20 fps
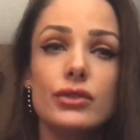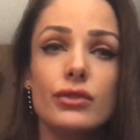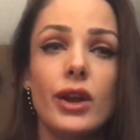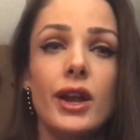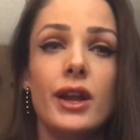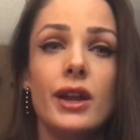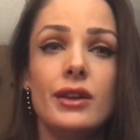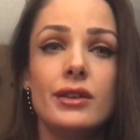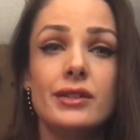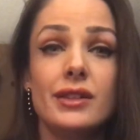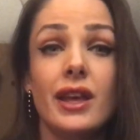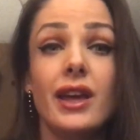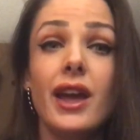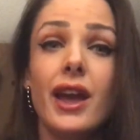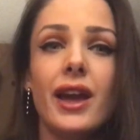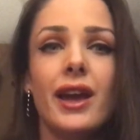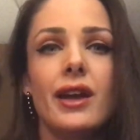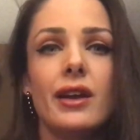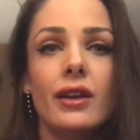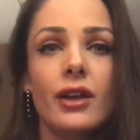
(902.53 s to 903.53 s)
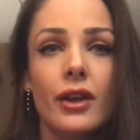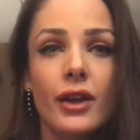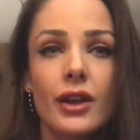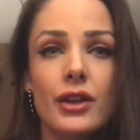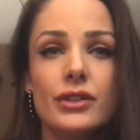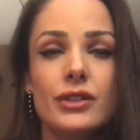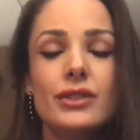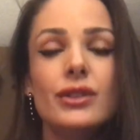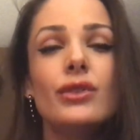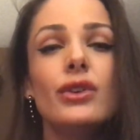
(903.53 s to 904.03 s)
straight and say, hey,
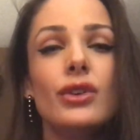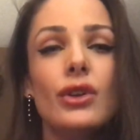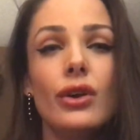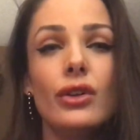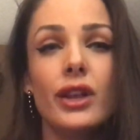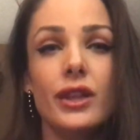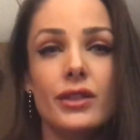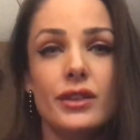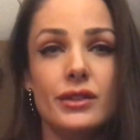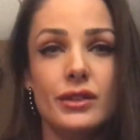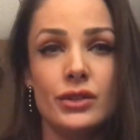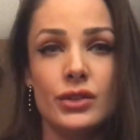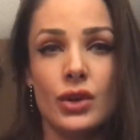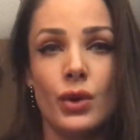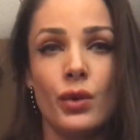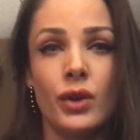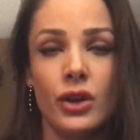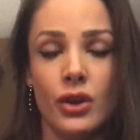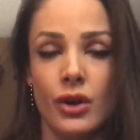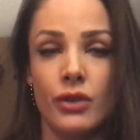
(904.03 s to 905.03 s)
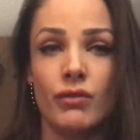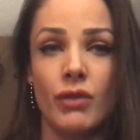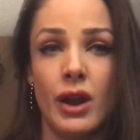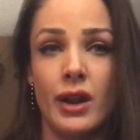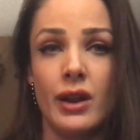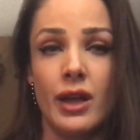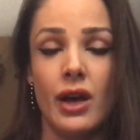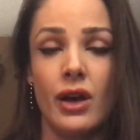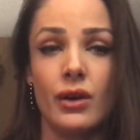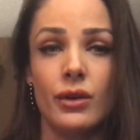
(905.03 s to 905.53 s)
just so you know, like this is going on
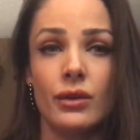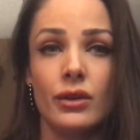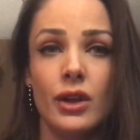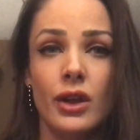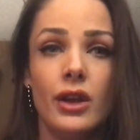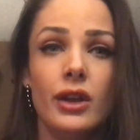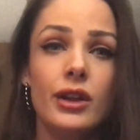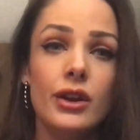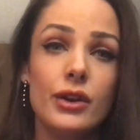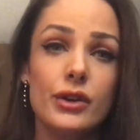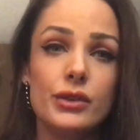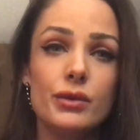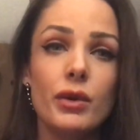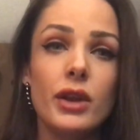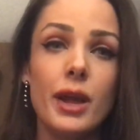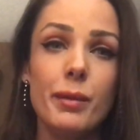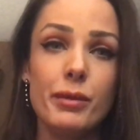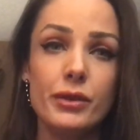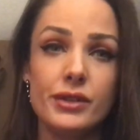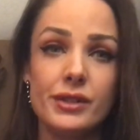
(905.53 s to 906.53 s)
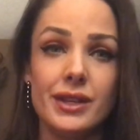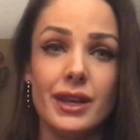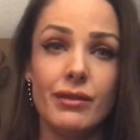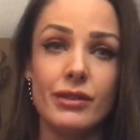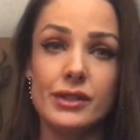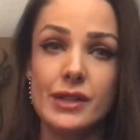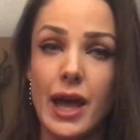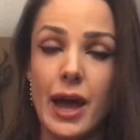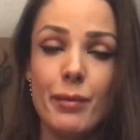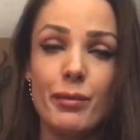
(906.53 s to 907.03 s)
right now. Here's what I perceive
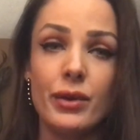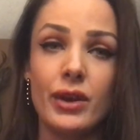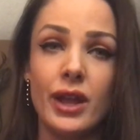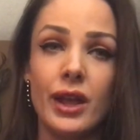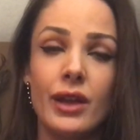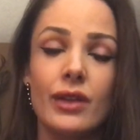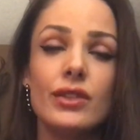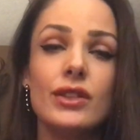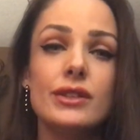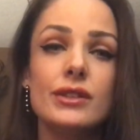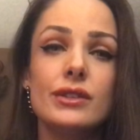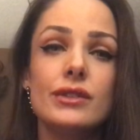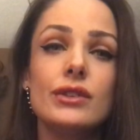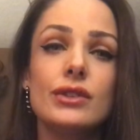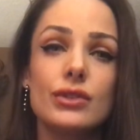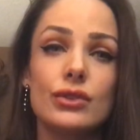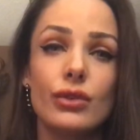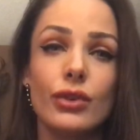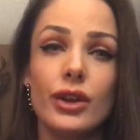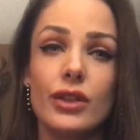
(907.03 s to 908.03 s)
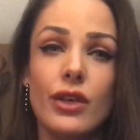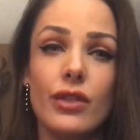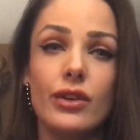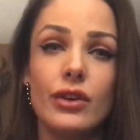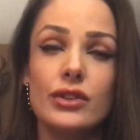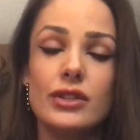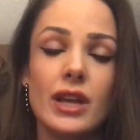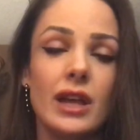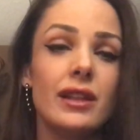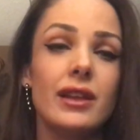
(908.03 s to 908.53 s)
is happening. This is the story that
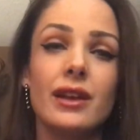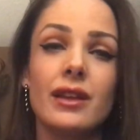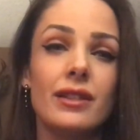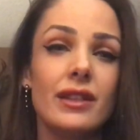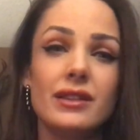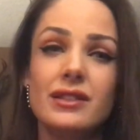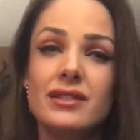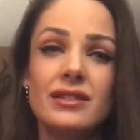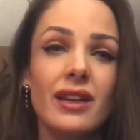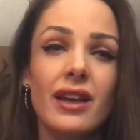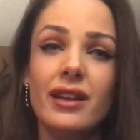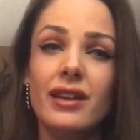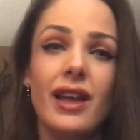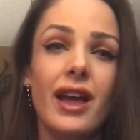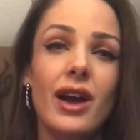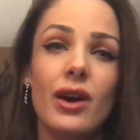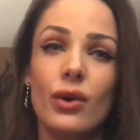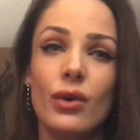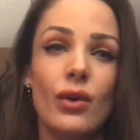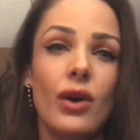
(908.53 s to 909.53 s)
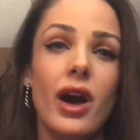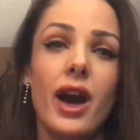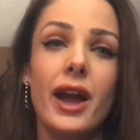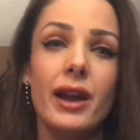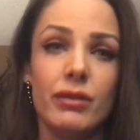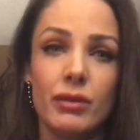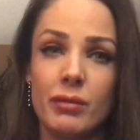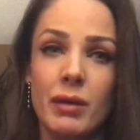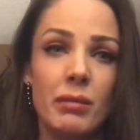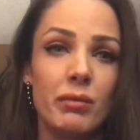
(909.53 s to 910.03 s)
they're telling. That's not how I
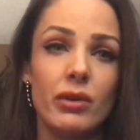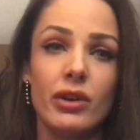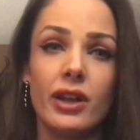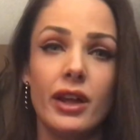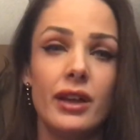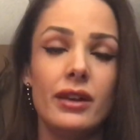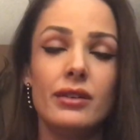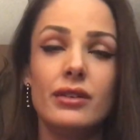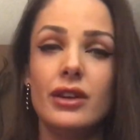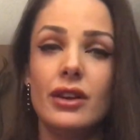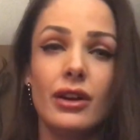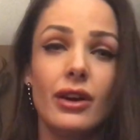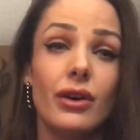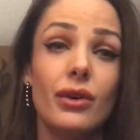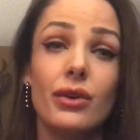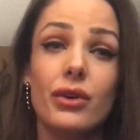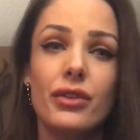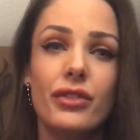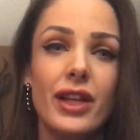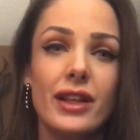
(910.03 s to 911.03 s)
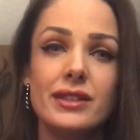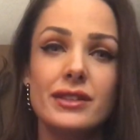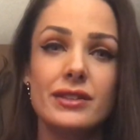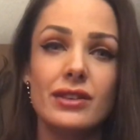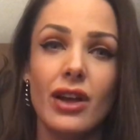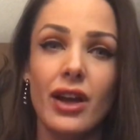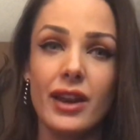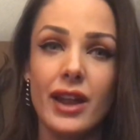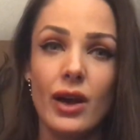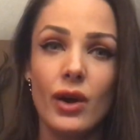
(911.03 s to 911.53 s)
remembered it, you know? That's
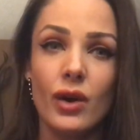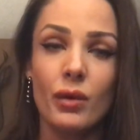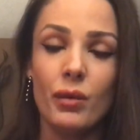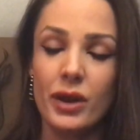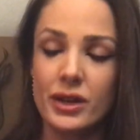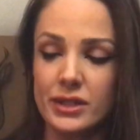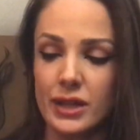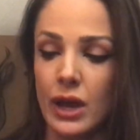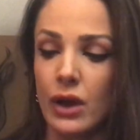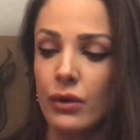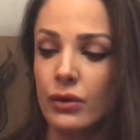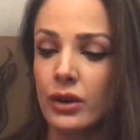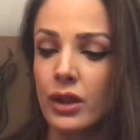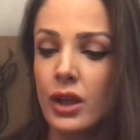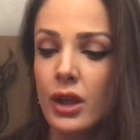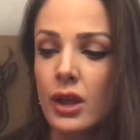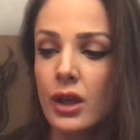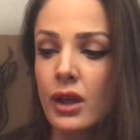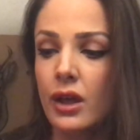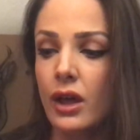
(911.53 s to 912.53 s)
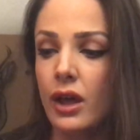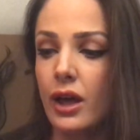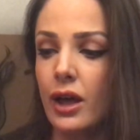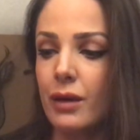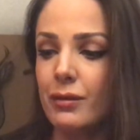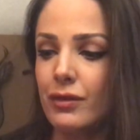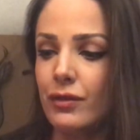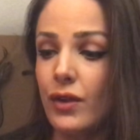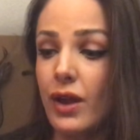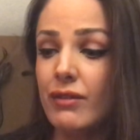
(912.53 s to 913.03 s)
not how it went down.
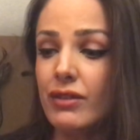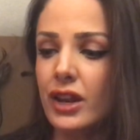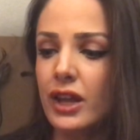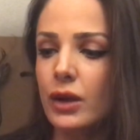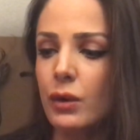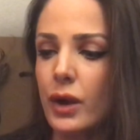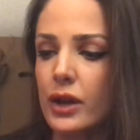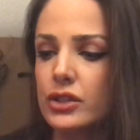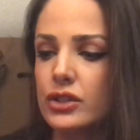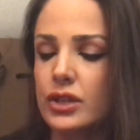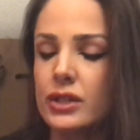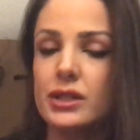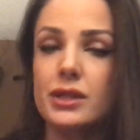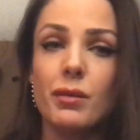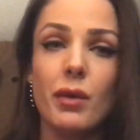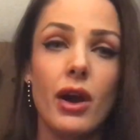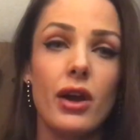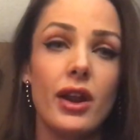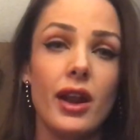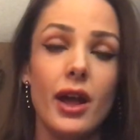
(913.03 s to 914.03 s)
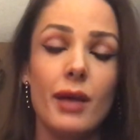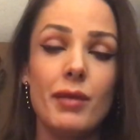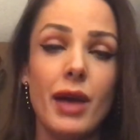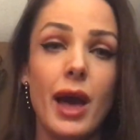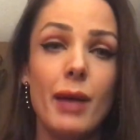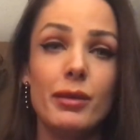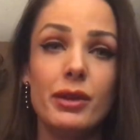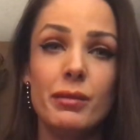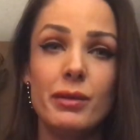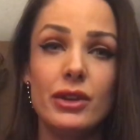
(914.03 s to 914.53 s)
Um, if you have any questions about it, I'm
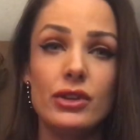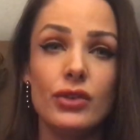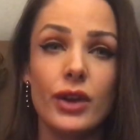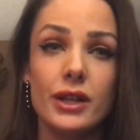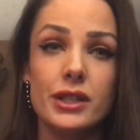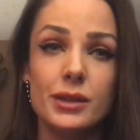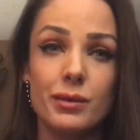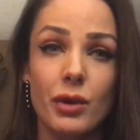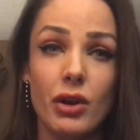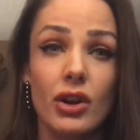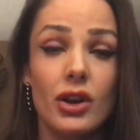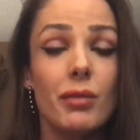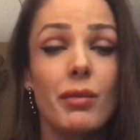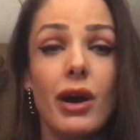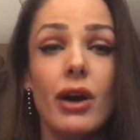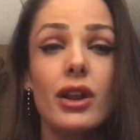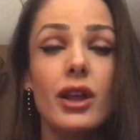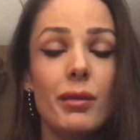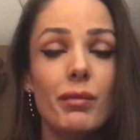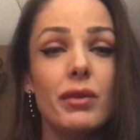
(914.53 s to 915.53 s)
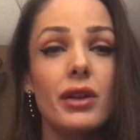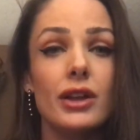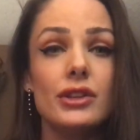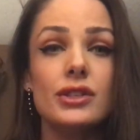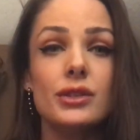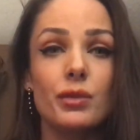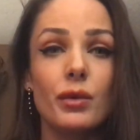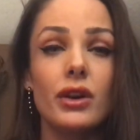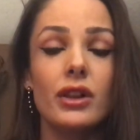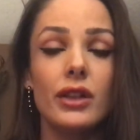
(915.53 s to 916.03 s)
happy to be transparent about it, but I
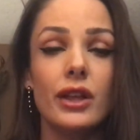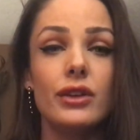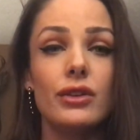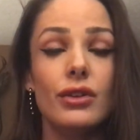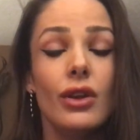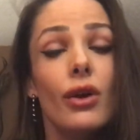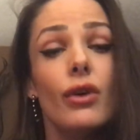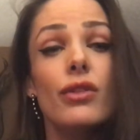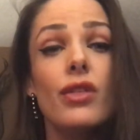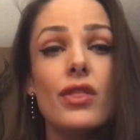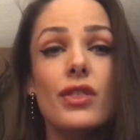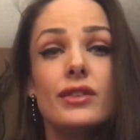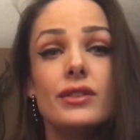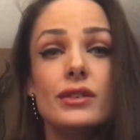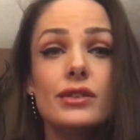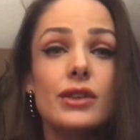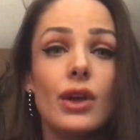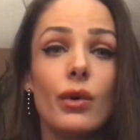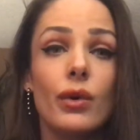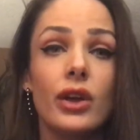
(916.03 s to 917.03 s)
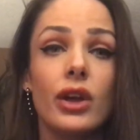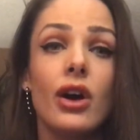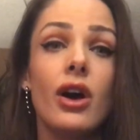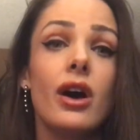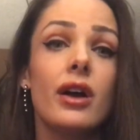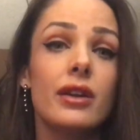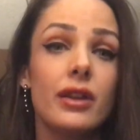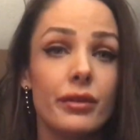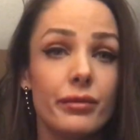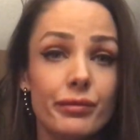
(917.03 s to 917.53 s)
just want to let you know that this is going
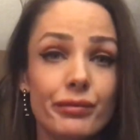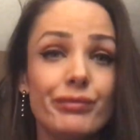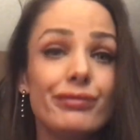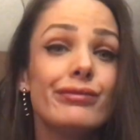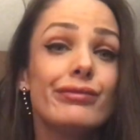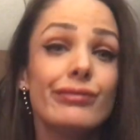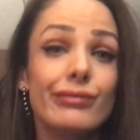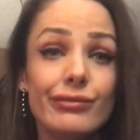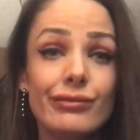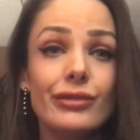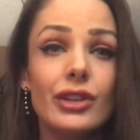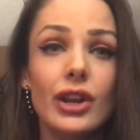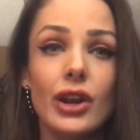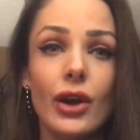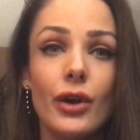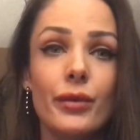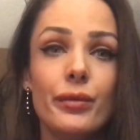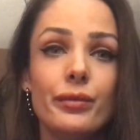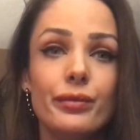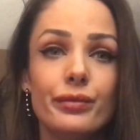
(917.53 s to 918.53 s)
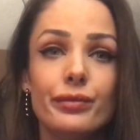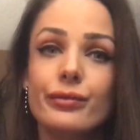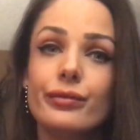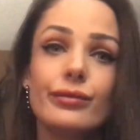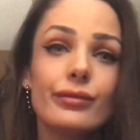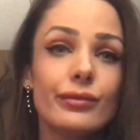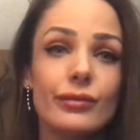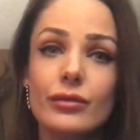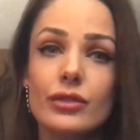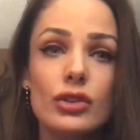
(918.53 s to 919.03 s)
on and, you know,
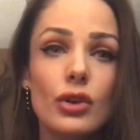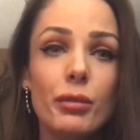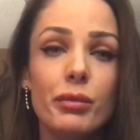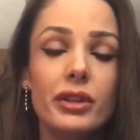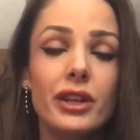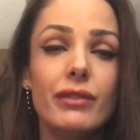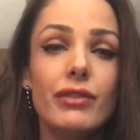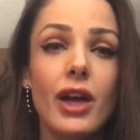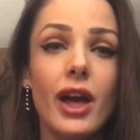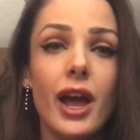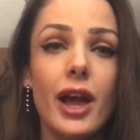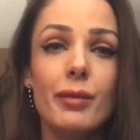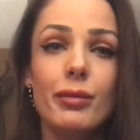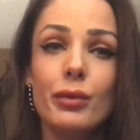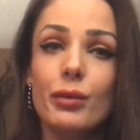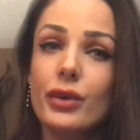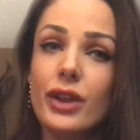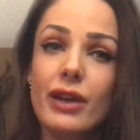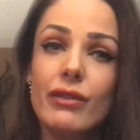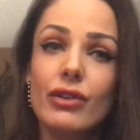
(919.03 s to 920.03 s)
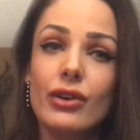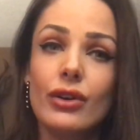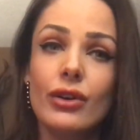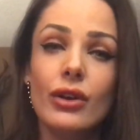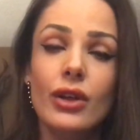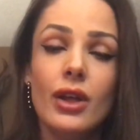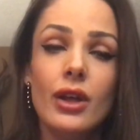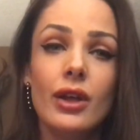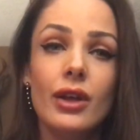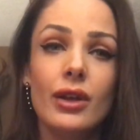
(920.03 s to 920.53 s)
don't believe the hype. Whatever,
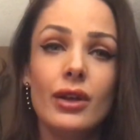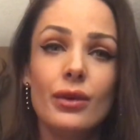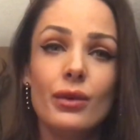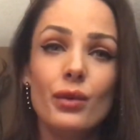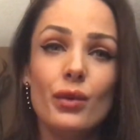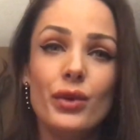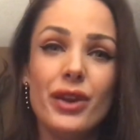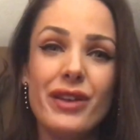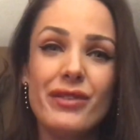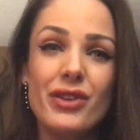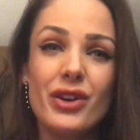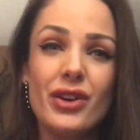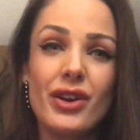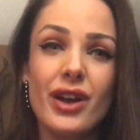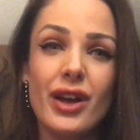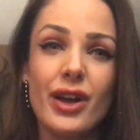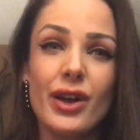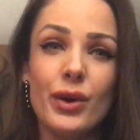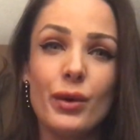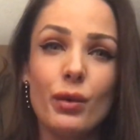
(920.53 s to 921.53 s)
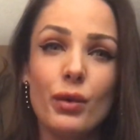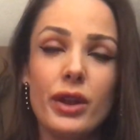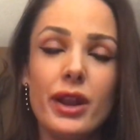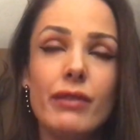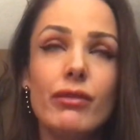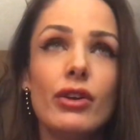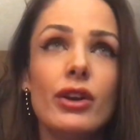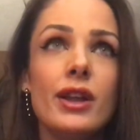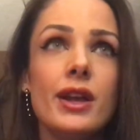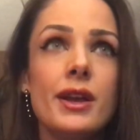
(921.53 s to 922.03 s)
whatever, uh,
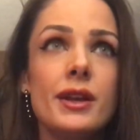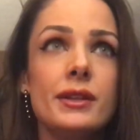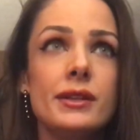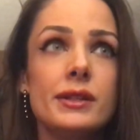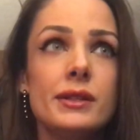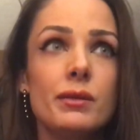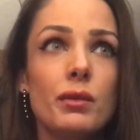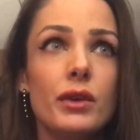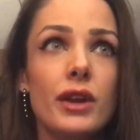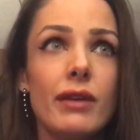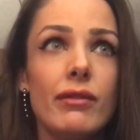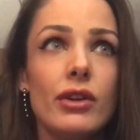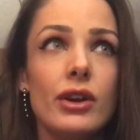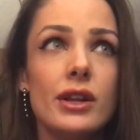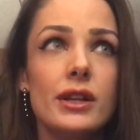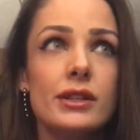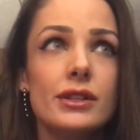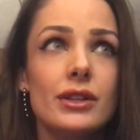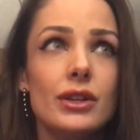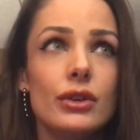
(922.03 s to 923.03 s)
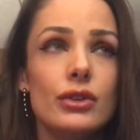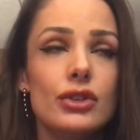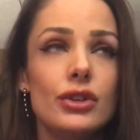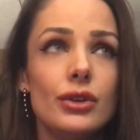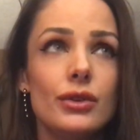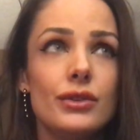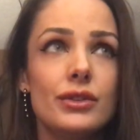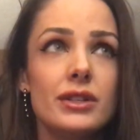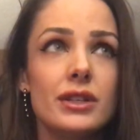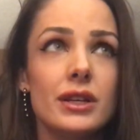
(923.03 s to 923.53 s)
whatever it is, whatever it is that you
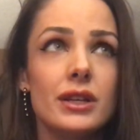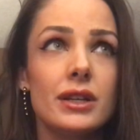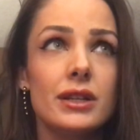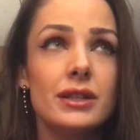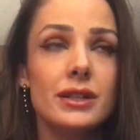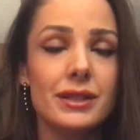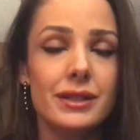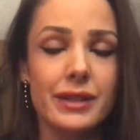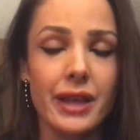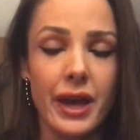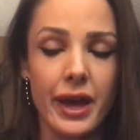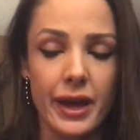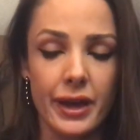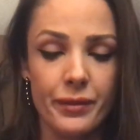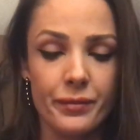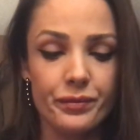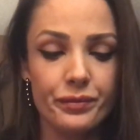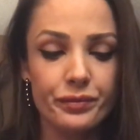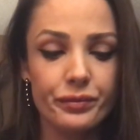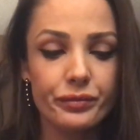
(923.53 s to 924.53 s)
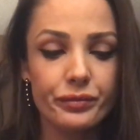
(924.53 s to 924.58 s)
choose to, to say.